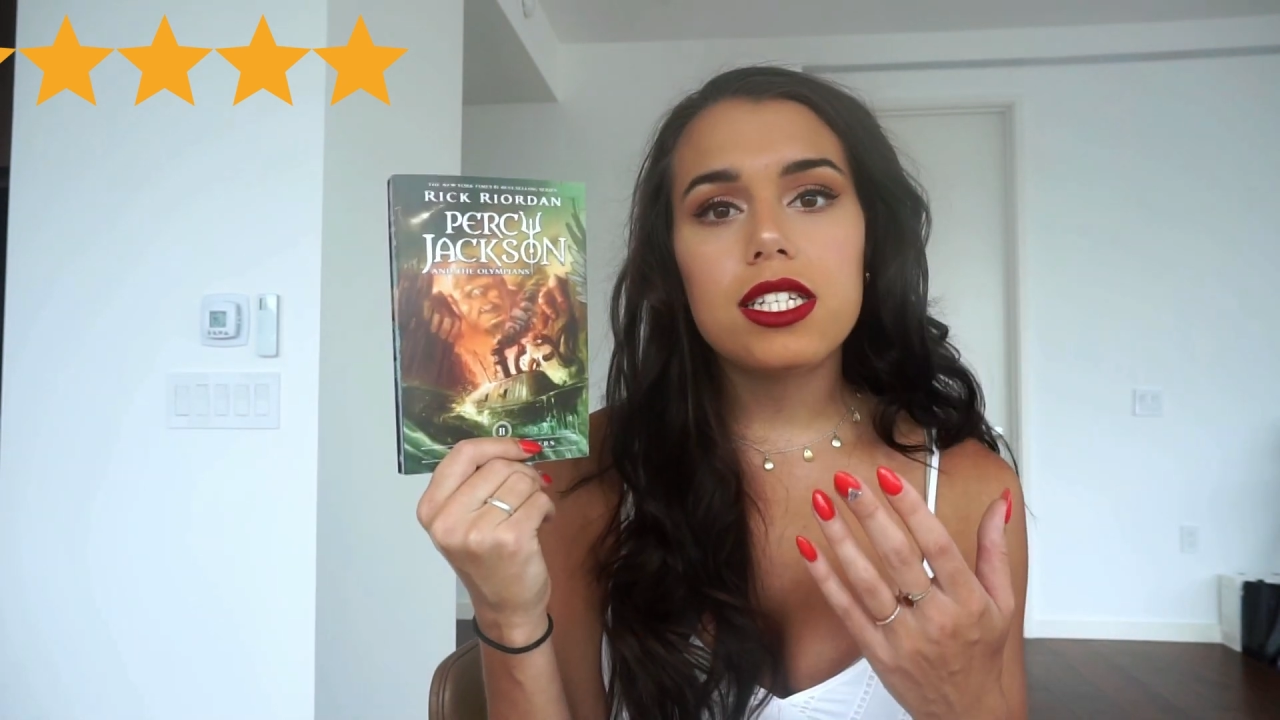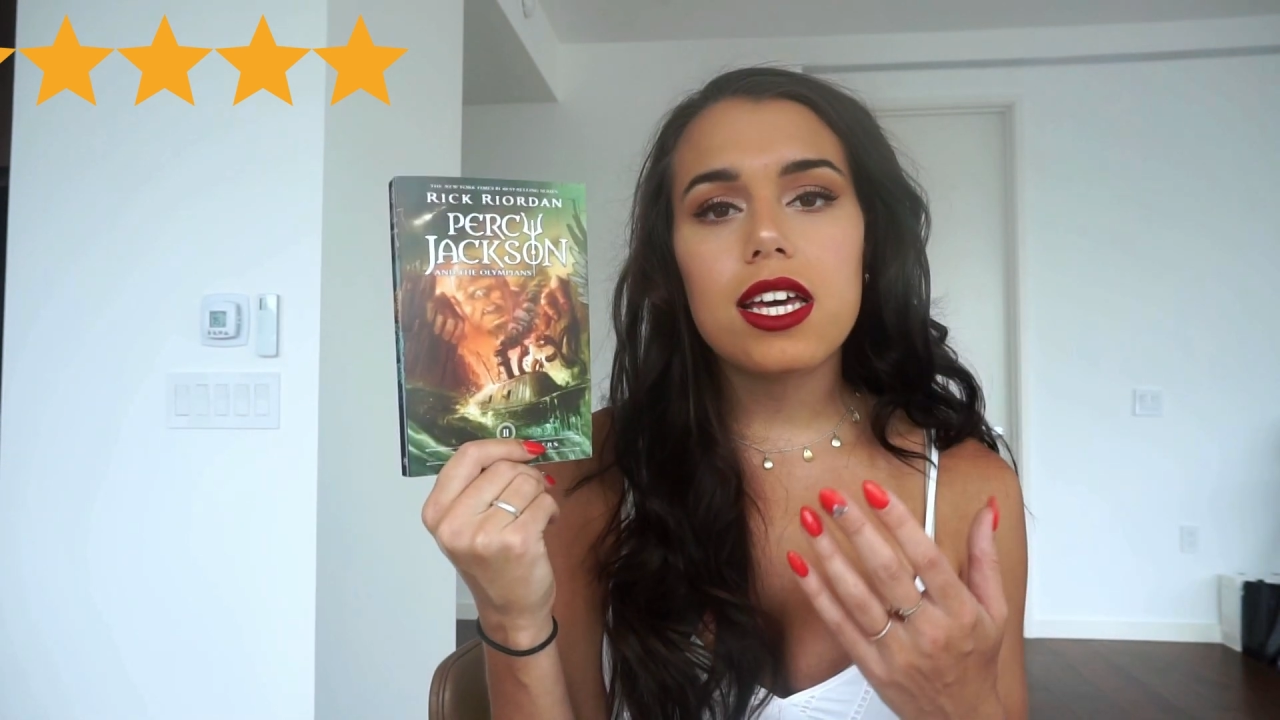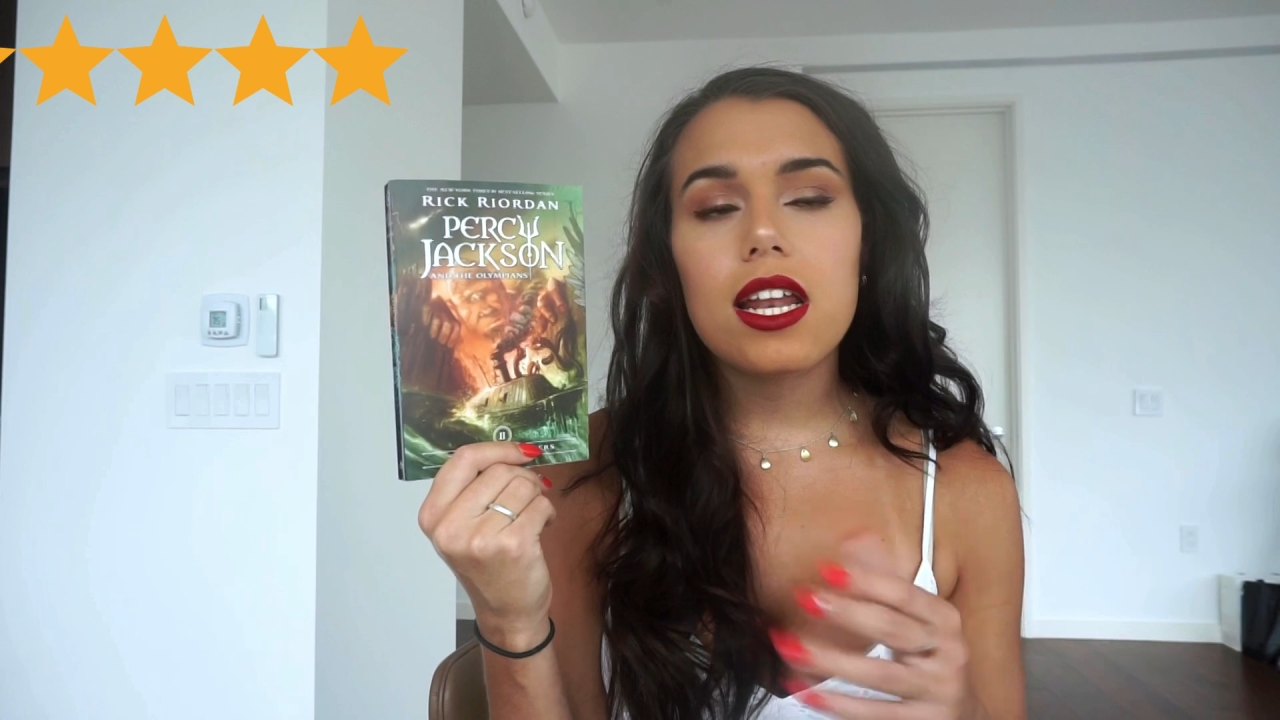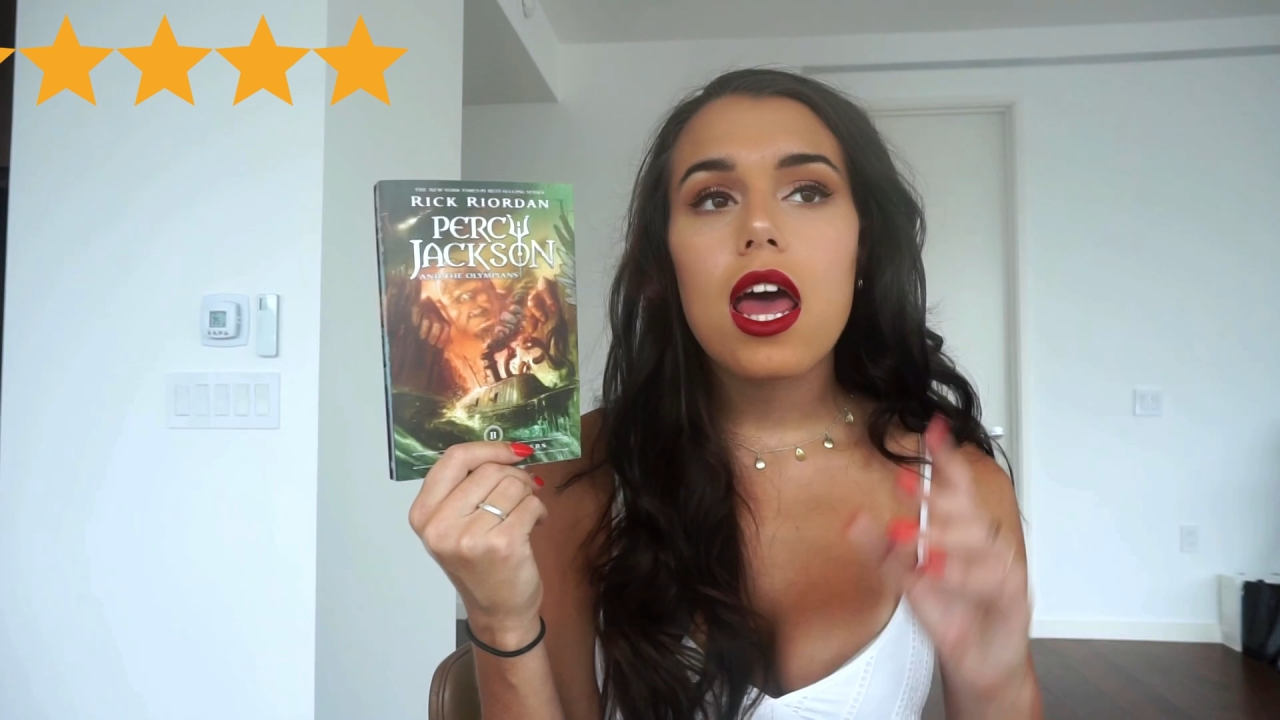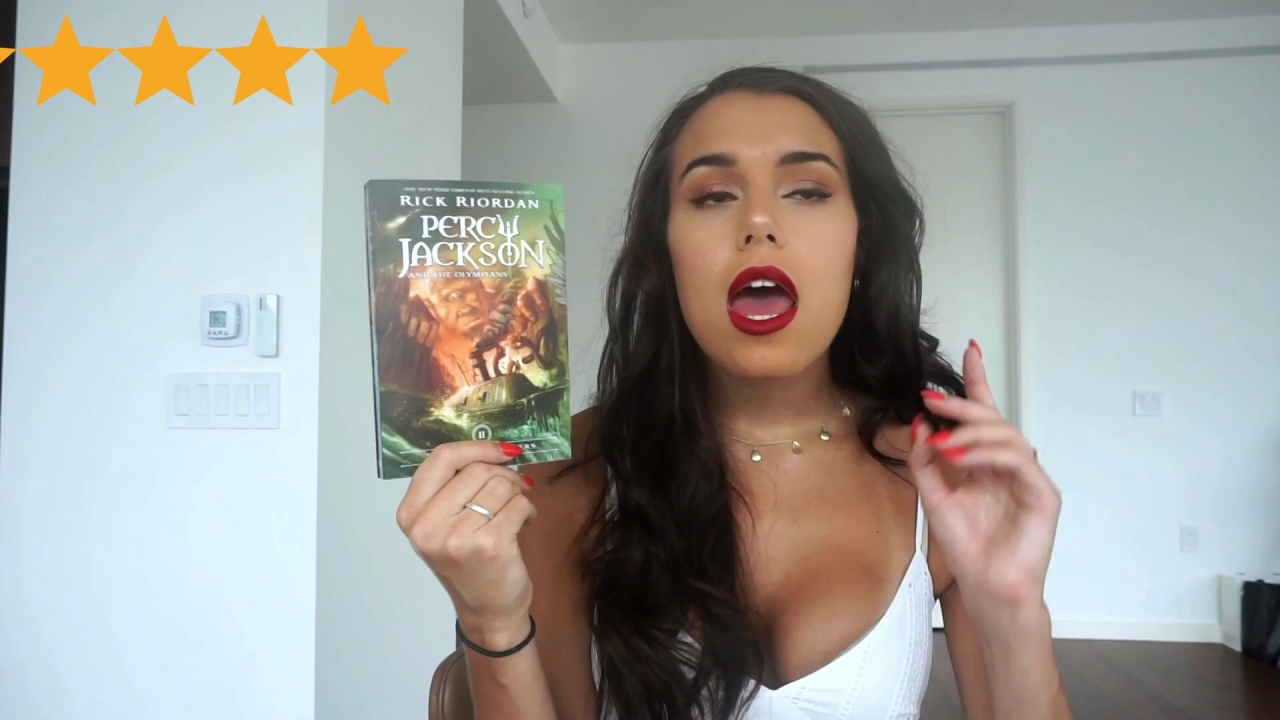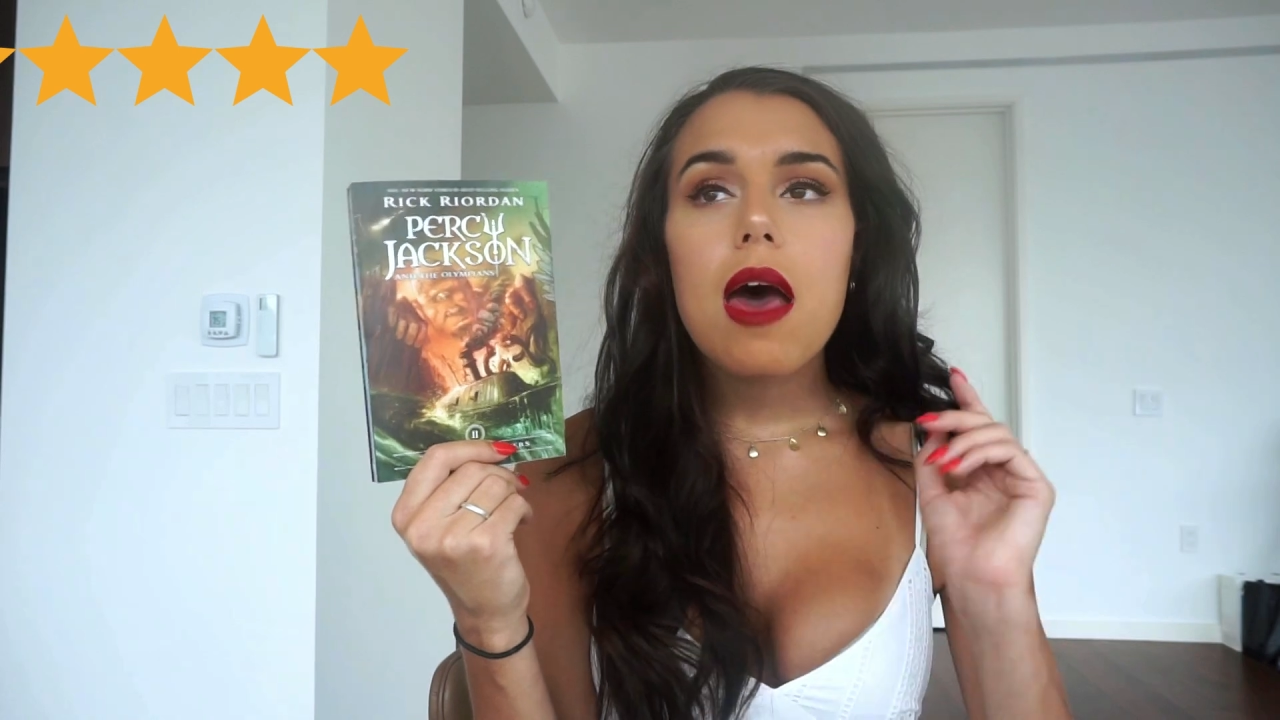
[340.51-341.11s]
did,